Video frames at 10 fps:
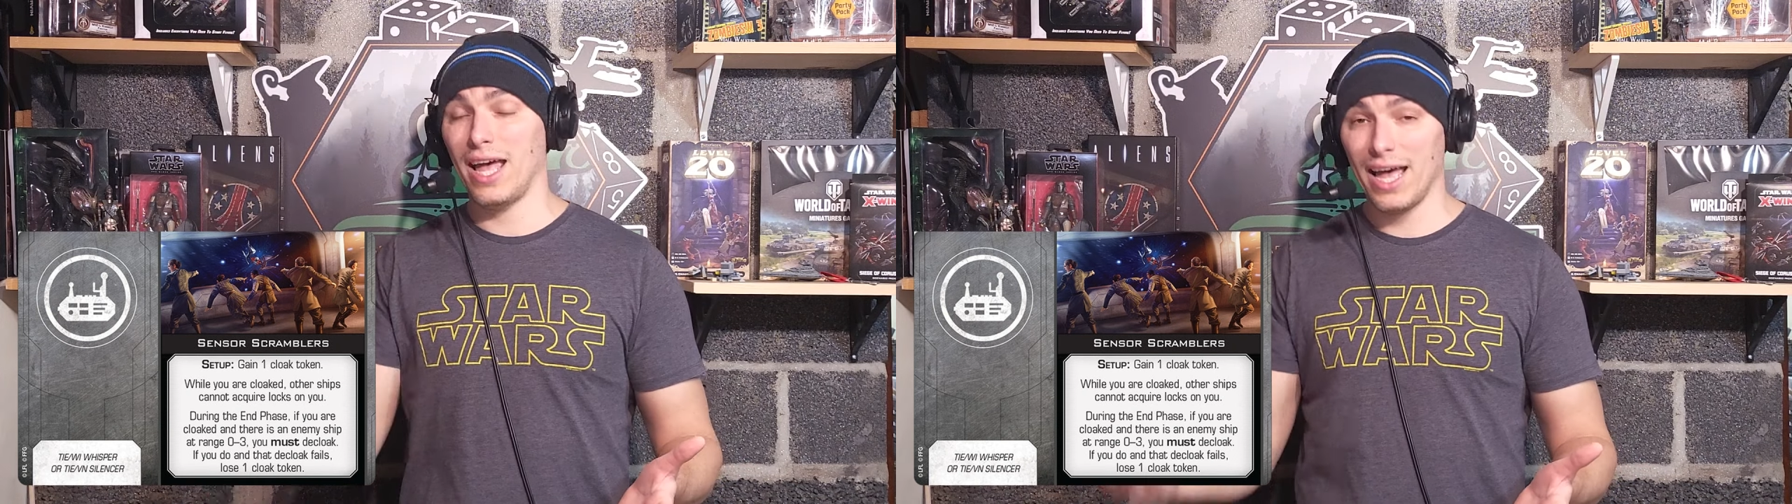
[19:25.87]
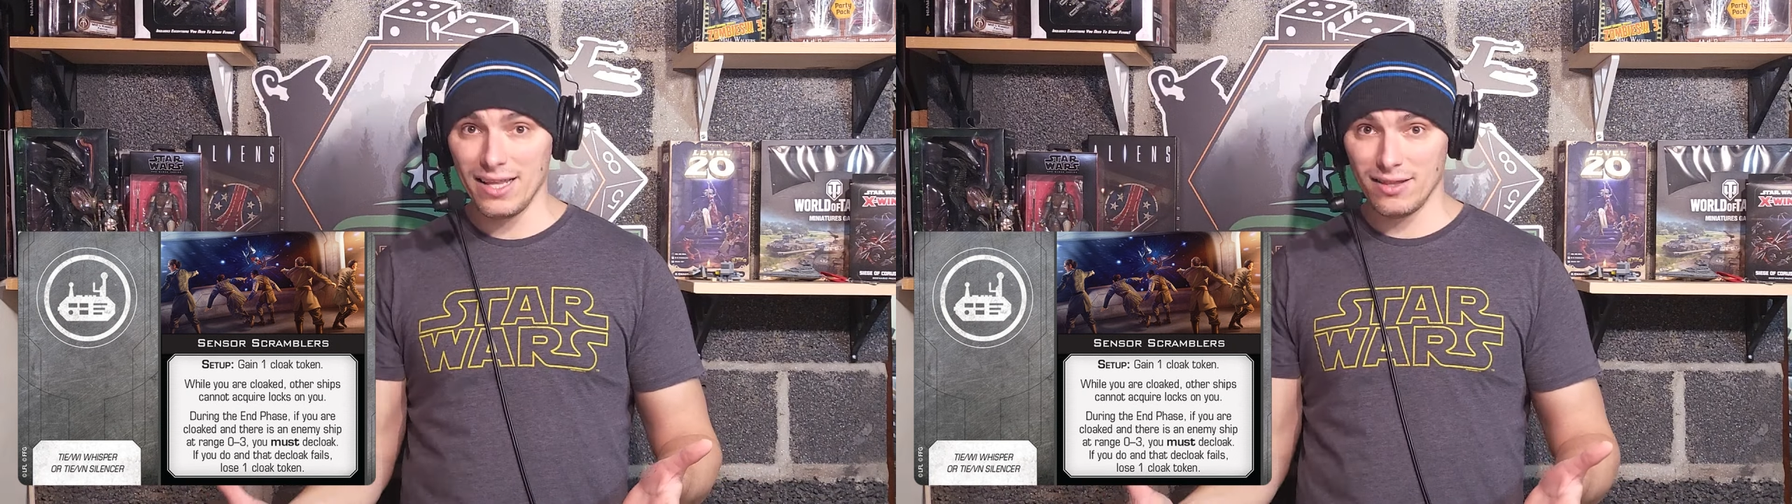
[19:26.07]

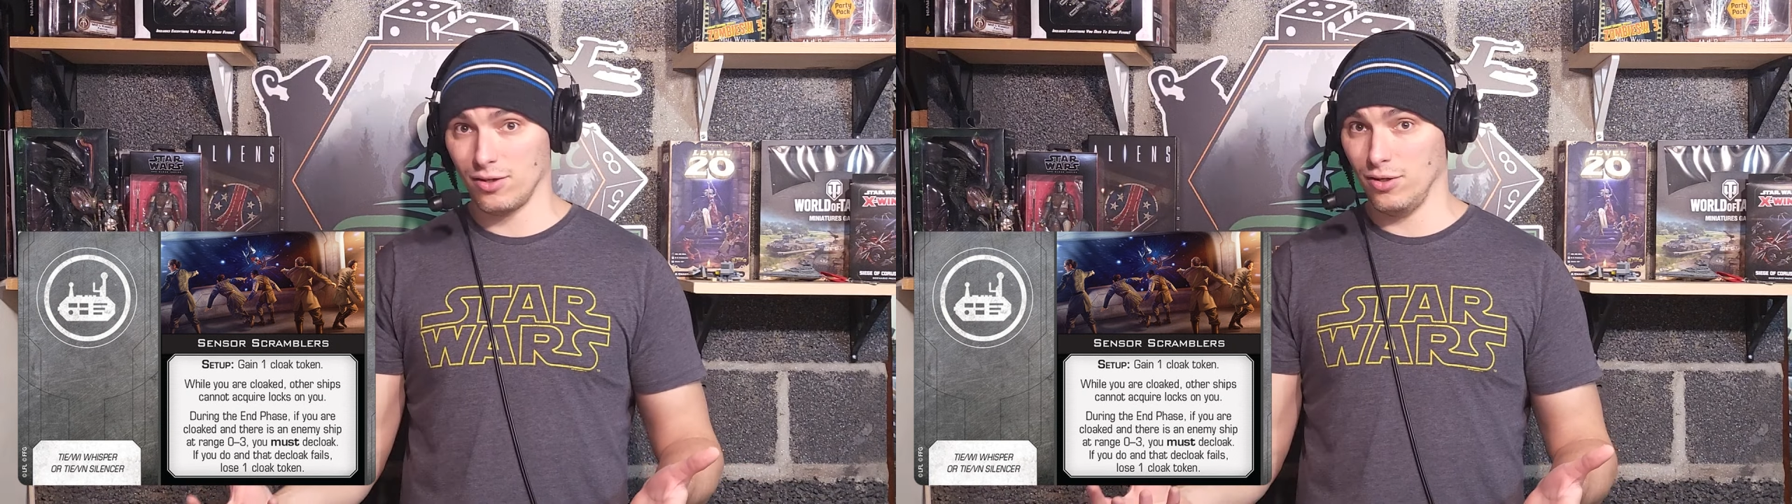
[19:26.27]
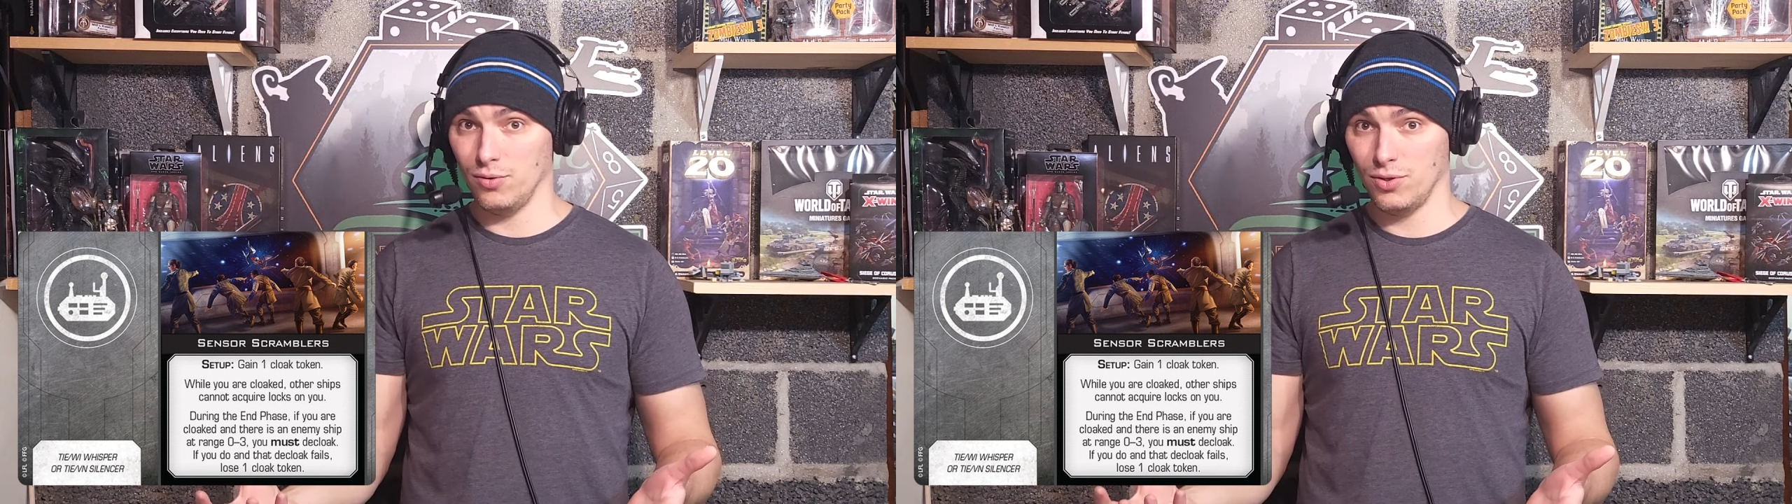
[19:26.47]
add the
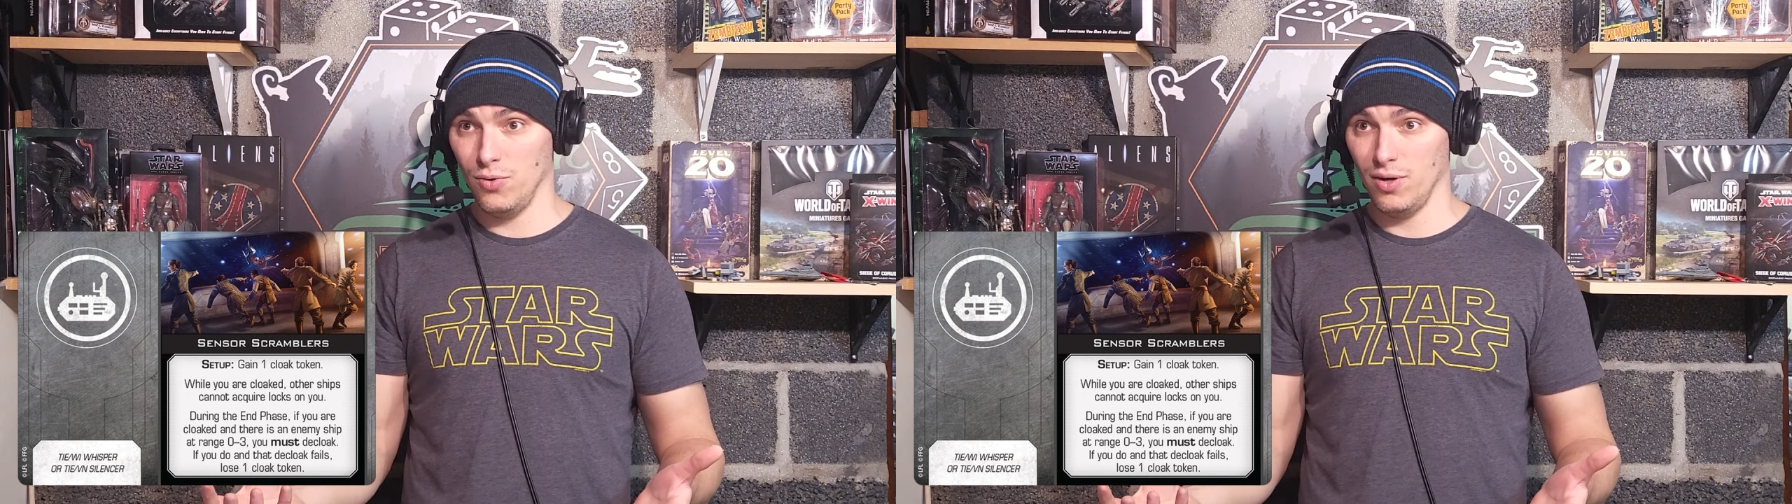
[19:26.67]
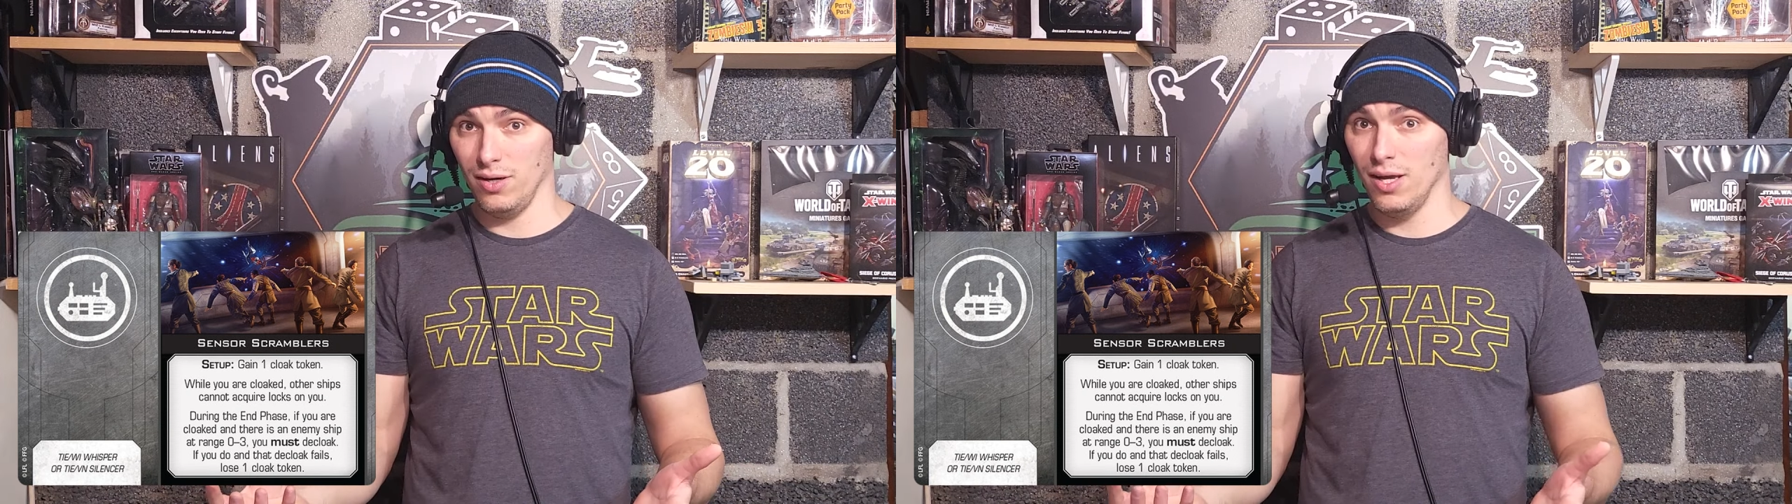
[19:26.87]
cloak
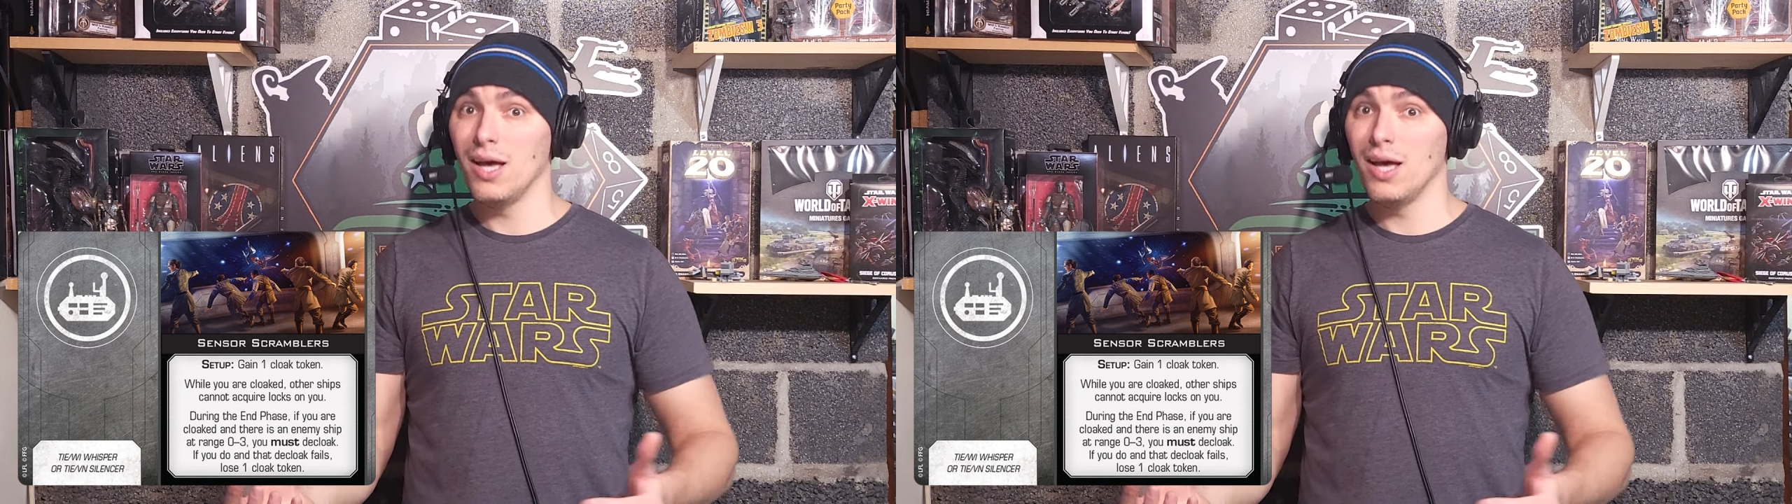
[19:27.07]
token,